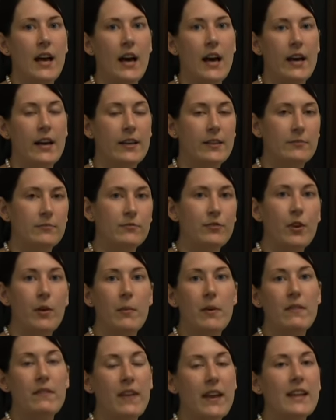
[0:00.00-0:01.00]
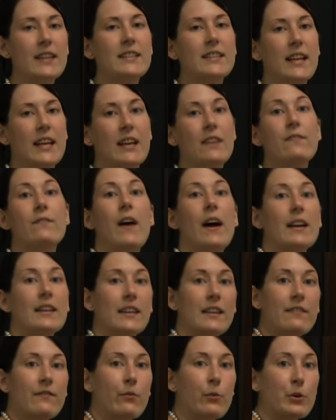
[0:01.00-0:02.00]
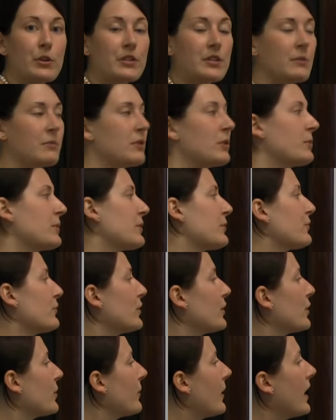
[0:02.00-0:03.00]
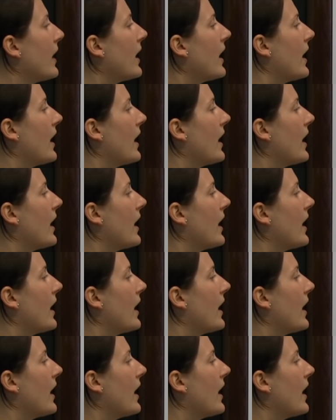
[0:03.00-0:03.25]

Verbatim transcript: um, from advancing and finally forced them to withdraw,